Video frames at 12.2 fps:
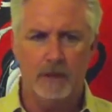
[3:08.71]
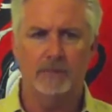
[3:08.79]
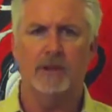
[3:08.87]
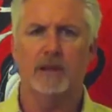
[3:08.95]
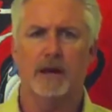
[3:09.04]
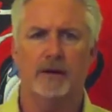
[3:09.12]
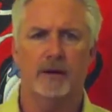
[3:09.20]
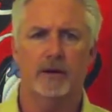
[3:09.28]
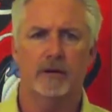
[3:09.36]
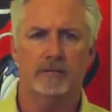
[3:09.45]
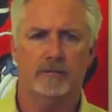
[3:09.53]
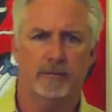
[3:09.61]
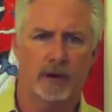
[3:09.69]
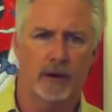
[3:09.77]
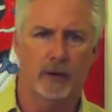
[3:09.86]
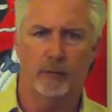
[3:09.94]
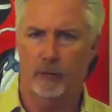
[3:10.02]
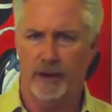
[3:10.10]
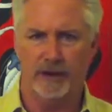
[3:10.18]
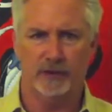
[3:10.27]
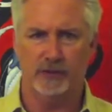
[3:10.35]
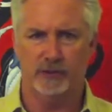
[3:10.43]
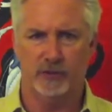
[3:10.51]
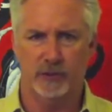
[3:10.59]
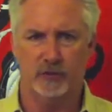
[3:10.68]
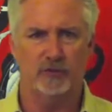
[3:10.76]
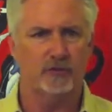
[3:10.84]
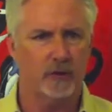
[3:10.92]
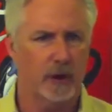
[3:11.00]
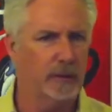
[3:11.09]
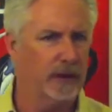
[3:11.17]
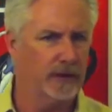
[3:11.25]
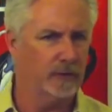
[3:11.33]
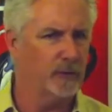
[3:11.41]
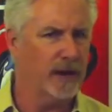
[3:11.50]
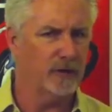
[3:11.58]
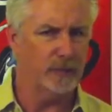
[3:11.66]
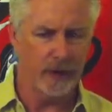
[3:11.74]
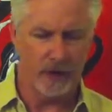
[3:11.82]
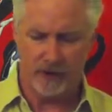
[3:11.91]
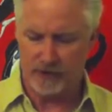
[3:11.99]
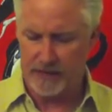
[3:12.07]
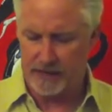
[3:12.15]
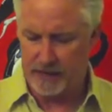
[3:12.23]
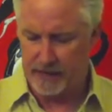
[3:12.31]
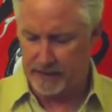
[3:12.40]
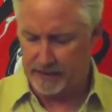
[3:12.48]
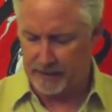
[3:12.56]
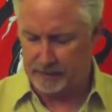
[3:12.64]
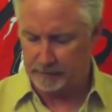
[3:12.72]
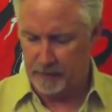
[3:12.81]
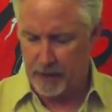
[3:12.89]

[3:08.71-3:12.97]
the lighter reddish fruits, strawberries, raspberries, that kind of thing.